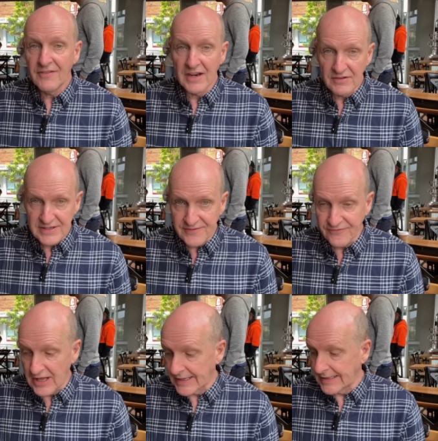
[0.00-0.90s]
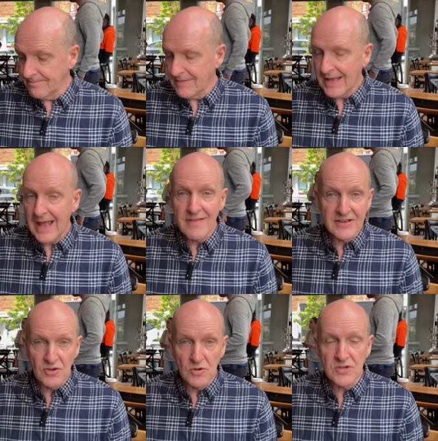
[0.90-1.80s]
There is flooding, and
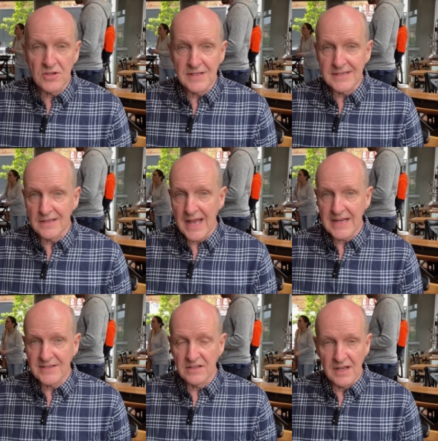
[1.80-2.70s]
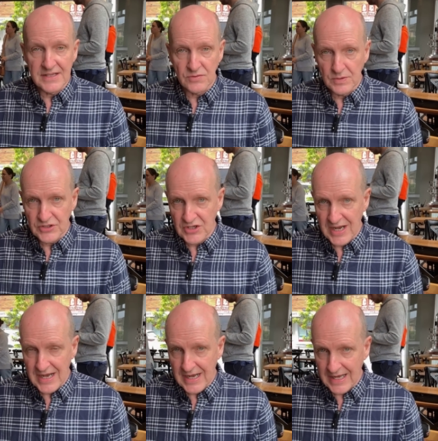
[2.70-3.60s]
there's also these landslides which
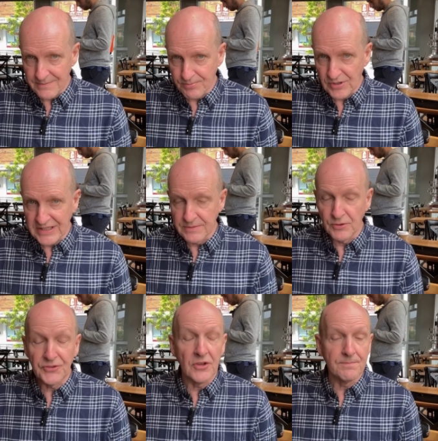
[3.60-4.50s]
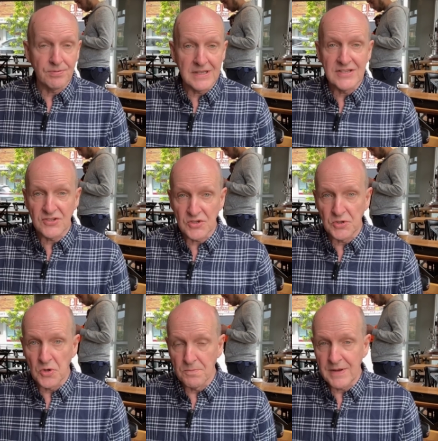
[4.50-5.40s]
are unpredictable. So please do
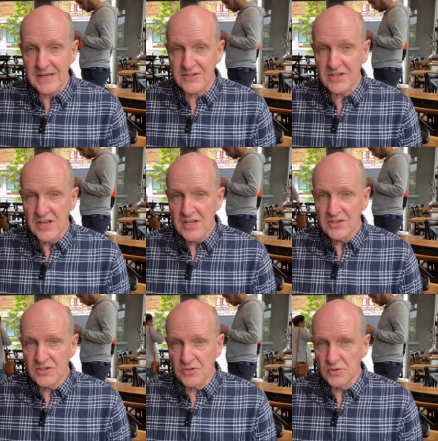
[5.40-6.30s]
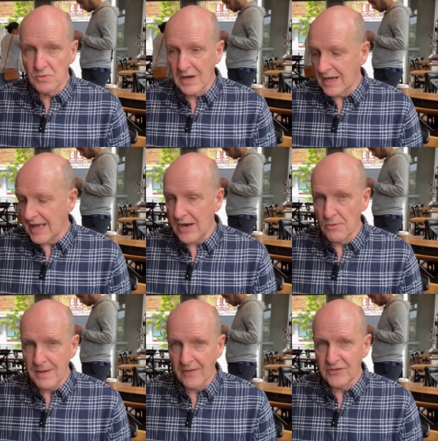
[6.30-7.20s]
your best to
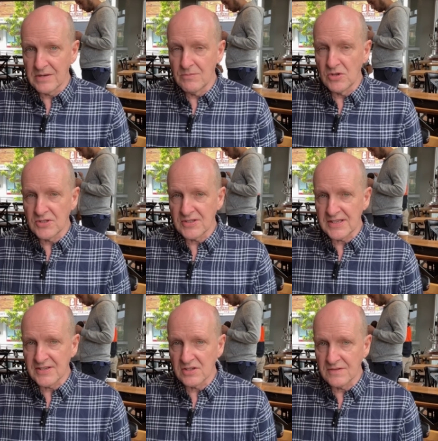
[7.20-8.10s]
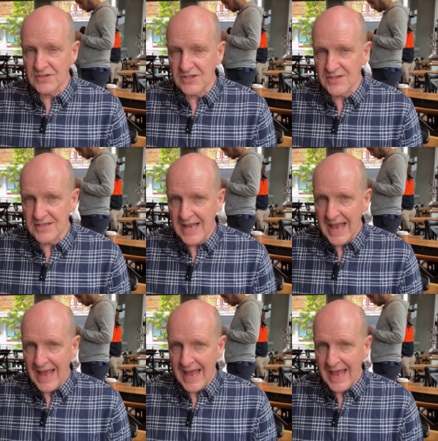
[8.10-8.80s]
help out the emergency services